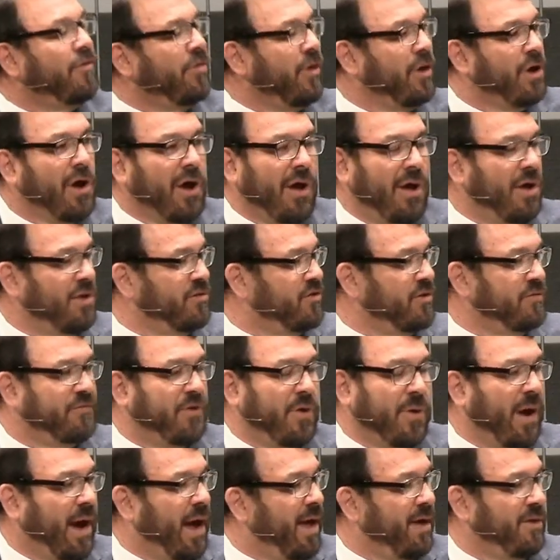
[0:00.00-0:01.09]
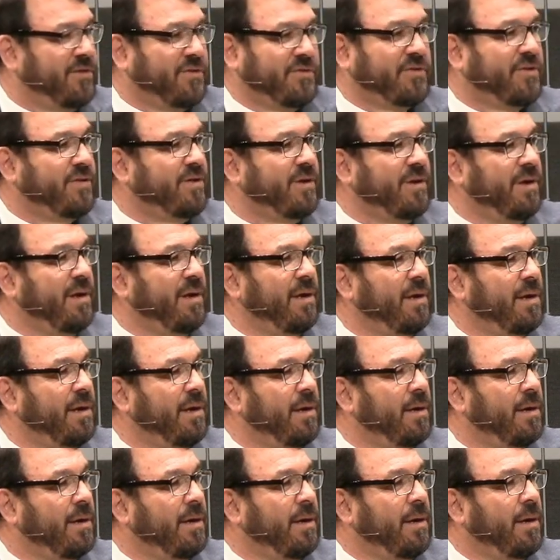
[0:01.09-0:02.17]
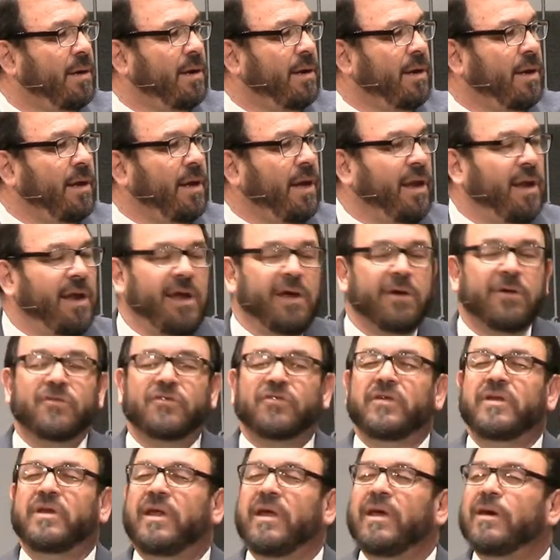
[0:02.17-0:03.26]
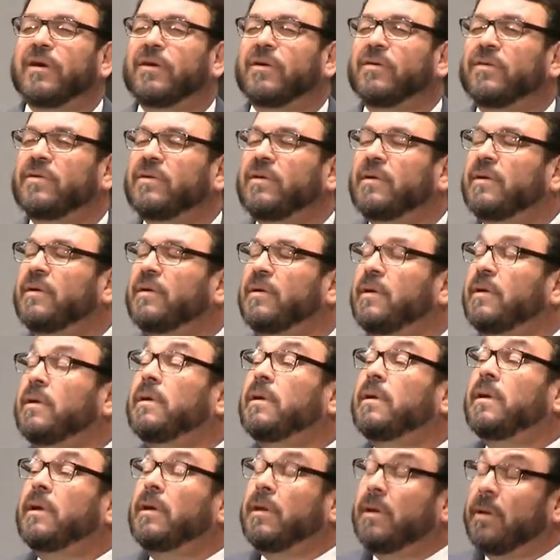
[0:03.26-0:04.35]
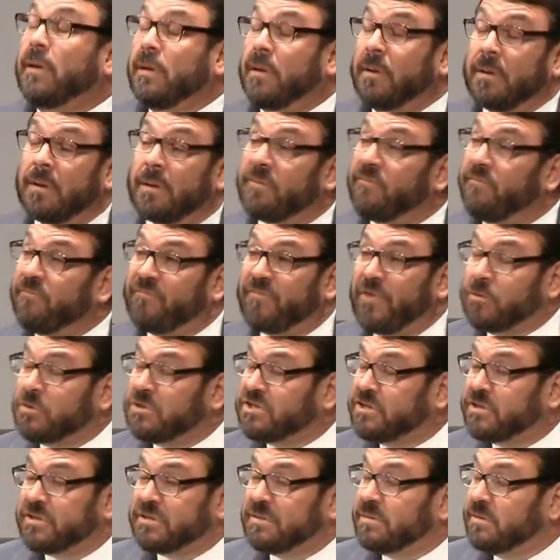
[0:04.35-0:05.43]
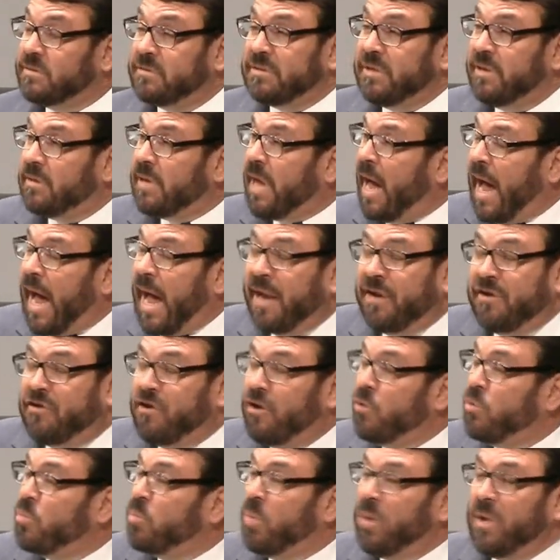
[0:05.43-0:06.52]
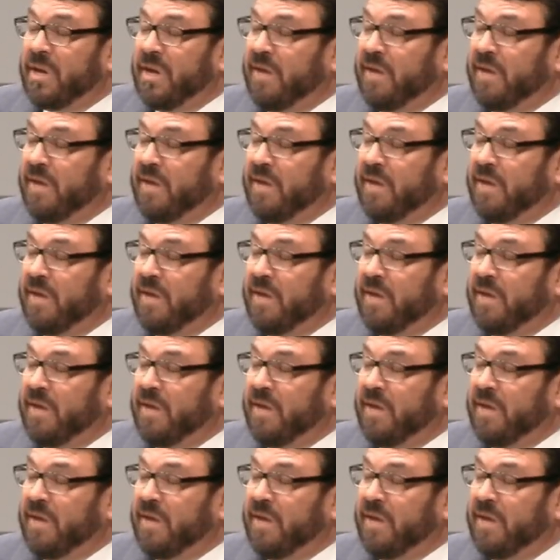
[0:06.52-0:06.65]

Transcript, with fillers: for the cause of Christ. And here's the deal. Folks, I don't